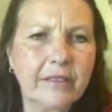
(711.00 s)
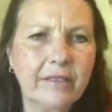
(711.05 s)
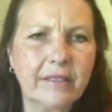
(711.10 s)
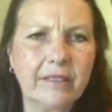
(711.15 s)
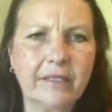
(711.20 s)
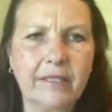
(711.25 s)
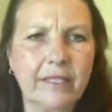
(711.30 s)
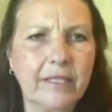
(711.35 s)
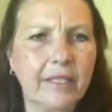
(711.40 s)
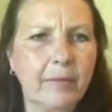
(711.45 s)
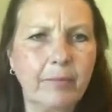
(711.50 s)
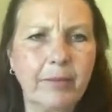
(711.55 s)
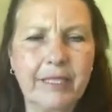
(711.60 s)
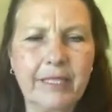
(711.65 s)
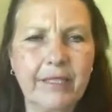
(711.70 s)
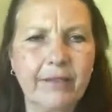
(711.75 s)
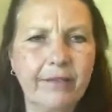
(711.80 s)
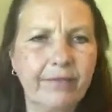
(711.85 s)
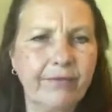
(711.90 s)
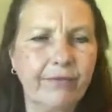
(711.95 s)
little
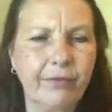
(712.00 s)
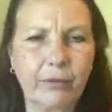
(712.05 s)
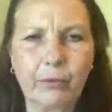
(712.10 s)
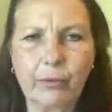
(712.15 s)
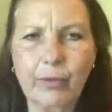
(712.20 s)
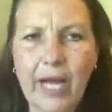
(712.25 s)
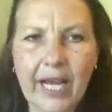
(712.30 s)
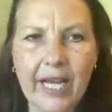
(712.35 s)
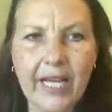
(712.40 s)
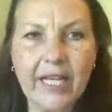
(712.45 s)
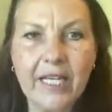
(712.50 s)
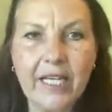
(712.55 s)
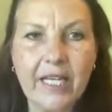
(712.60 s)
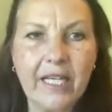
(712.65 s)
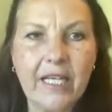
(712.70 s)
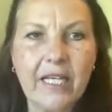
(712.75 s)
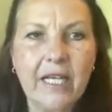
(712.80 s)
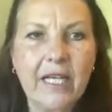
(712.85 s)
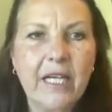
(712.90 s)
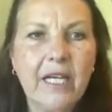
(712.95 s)
bit of
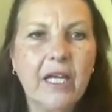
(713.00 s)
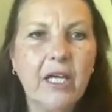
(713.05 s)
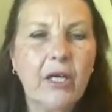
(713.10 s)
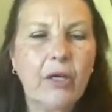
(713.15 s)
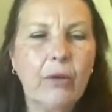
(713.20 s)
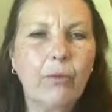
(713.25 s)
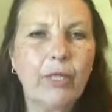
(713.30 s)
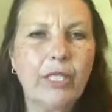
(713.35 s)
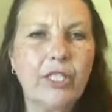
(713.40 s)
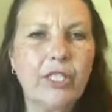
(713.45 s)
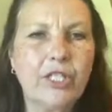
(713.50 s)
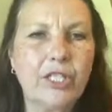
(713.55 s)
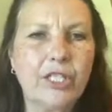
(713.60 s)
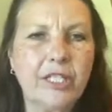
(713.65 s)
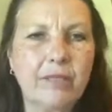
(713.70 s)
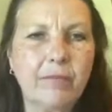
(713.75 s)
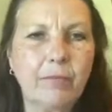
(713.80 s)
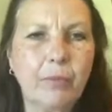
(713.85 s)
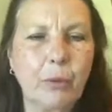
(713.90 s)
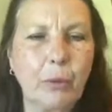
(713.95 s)
variety, which
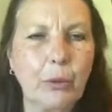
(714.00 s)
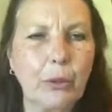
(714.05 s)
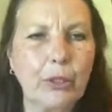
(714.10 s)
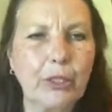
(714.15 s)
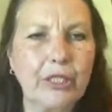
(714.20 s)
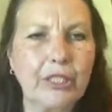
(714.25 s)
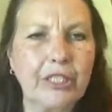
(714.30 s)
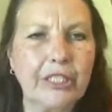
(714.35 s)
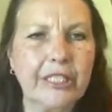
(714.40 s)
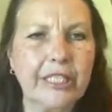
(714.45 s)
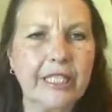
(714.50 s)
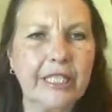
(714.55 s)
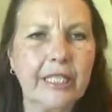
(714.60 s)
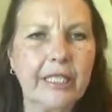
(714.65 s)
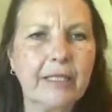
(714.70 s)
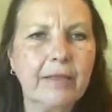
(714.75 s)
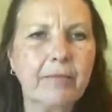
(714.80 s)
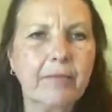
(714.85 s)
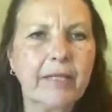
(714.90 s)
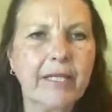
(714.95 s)
is important,
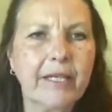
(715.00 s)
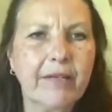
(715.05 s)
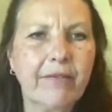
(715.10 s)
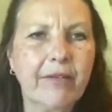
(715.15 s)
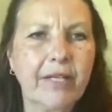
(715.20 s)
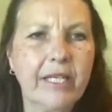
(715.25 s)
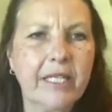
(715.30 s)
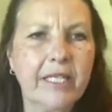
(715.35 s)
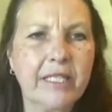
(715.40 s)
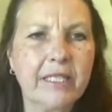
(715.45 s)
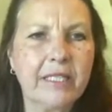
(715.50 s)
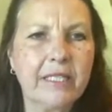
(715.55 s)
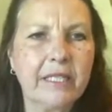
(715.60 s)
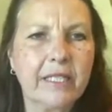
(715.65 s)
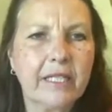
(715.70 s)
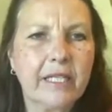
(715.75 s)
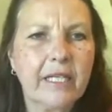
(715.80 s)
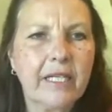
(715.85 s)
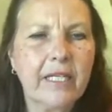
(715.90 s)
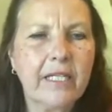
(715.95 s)
giving it
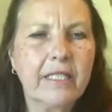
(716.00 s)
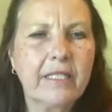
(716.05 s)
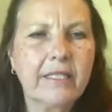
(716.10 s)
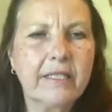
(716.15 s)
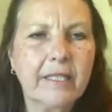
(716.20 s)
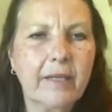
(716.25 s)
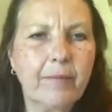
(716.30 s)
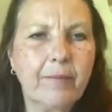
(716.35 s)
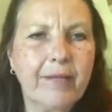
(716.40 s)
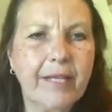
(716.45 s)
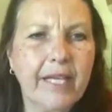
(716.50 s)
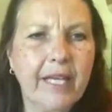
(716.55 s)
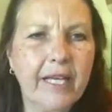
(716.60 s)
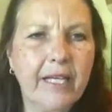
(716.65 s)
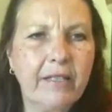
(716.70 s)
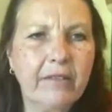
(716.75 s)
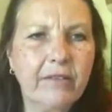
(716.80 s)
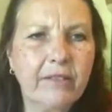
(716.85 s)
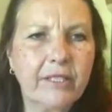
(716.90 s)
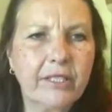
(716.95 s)
something
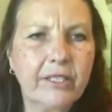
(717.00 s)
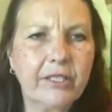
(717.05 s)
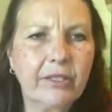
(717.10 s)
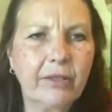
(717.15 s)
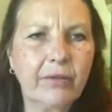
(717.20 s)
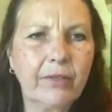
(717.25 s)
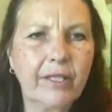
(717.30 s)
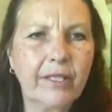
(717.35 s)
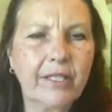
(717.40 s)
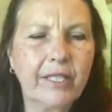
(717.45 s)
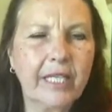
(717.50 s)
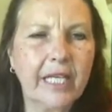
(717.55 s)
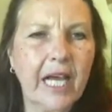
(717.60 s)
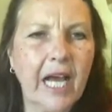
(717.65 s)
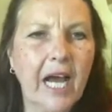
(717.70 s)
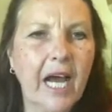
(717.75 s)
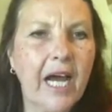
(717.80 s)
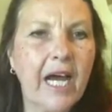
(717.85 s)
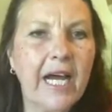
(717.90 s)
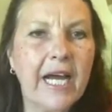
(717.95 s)
else so that the
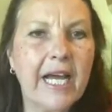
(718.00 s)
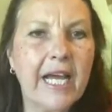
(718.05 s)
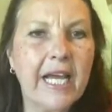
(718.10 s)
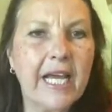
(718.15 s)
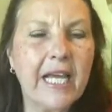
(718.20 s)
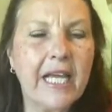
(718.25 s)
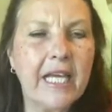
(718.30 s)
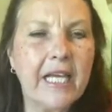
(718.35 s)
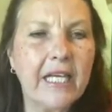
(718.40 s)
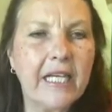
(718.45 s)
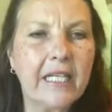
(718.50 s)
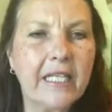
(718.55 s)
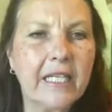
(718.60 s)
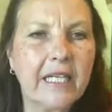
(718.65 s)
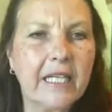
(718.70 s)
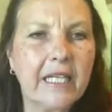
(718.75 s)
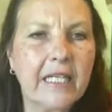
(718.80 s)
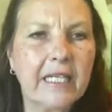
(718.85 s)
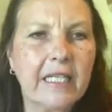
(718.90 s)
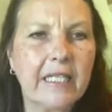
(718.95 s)
eye
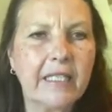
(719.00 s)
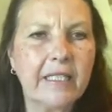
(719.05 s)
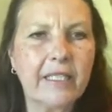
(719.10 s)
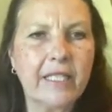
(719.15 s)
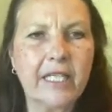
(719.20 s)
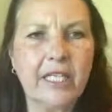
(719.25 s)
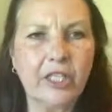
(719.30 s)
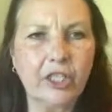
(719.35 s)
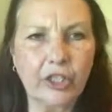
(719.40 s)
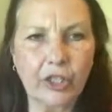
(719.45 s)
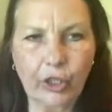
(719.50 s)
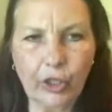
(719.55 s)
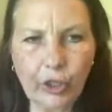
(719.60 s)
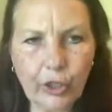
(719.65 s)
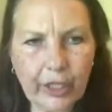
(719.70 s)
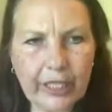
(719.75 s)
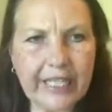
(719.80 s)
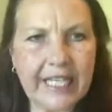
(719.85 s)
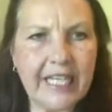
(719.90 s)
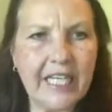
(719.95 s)
is
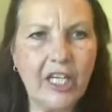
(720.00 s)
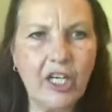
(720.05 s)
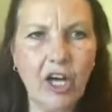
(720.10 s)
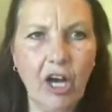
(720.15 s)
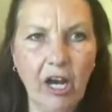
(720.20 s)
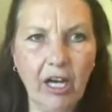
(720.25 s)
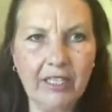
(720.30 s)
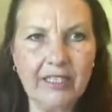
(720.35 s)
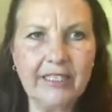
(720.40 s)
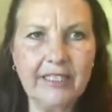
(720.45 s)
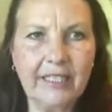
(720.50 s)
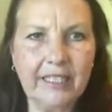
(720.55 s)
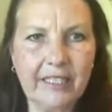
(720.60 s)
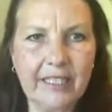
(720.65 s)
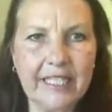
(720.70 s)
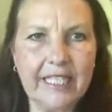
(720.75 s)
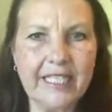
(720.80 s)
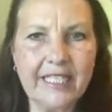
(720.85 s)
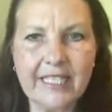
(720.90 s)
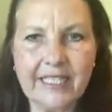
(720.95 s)
looking
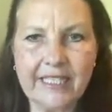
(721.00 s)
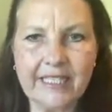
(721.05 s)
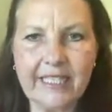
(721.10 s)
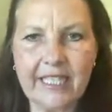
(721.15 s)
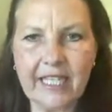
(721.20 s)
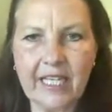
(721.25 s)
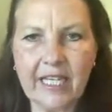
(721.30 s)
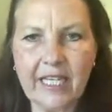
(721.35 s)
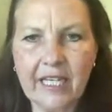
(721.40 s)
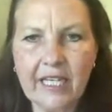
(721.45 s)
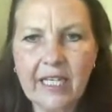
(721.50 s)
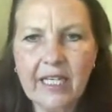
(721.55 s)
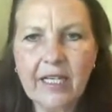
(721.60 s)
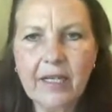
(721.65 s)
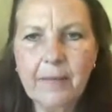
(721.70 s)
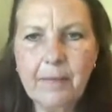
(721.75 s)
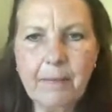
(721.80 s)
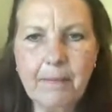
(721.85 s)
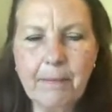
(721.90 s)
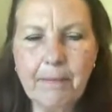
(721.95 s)
constantly to see,
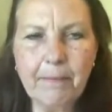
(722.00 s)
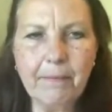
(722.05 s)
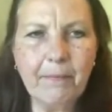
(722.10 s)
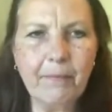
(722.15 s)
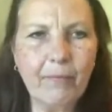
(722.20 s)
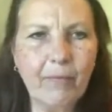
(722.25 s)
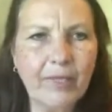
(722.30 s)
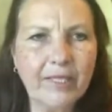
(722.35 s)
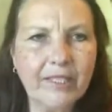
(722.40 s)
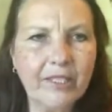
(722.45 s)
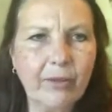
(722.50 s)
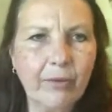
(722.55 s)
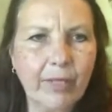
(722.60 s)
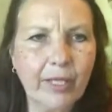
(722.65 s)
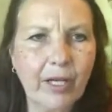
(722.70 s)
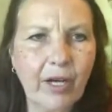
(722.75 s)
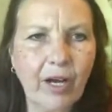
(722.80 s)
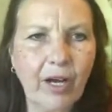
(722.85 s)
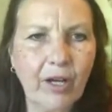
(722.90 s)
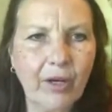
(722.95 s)
what's
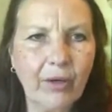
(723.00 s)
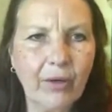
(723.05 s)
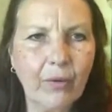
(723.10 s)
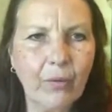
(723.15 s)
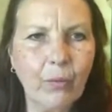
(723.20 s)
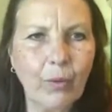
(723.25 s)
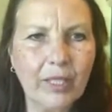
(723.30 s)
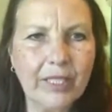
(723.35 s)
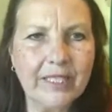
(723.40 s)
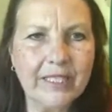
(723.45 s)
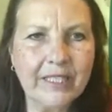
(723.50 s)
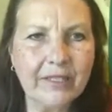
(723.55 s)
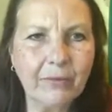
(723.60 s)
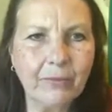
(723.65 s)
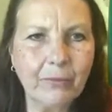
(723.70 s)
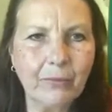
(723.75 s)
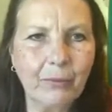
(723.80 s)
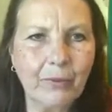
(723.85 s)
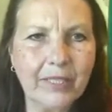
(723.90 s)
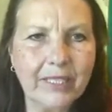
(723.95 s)
going on, or what's
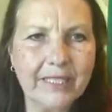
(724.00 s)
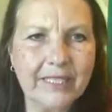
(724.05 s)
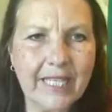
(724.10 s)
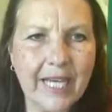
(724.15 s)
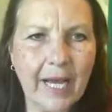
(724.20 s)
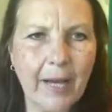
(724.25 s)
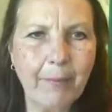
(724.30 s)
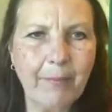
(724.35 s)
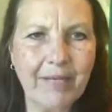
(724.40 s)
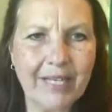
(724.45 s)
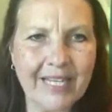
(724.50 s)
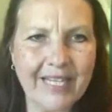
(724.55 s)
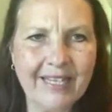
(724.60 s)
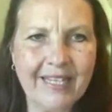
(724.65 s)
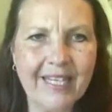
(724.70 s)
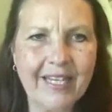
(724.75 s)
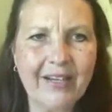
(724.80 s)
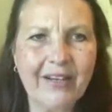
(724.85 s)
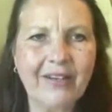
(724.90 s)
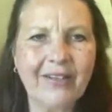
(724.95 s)
happening
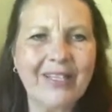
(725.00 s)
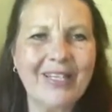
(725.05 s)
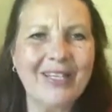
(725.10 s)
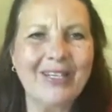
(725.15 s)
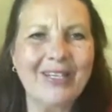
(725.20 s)
there,